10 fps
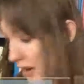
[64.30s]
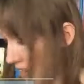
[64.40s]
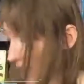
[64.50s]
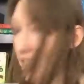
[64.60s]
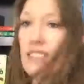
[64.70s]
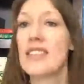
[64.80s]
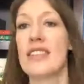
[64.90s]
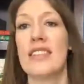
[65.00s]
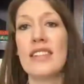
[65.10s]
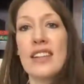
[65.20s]
marker,
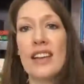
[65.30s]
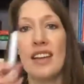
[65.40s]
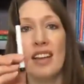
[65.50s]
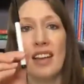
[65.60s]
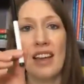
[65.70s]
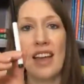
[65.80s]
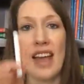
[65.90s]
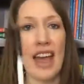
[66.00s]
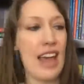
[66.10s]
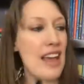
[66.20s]

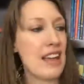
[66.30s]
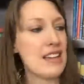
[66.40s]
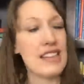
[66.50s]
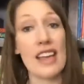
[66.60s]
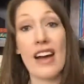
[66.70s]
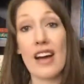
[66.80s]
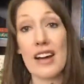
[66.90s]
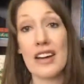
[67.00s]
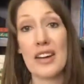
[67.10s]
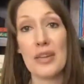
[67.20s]
and they
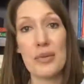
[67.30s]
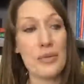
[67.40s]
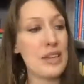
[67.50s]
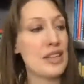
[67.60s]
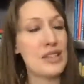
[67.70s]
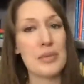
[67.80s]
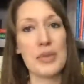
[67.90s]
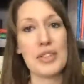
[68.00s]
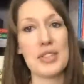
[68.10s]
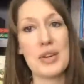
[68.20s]
are reusable.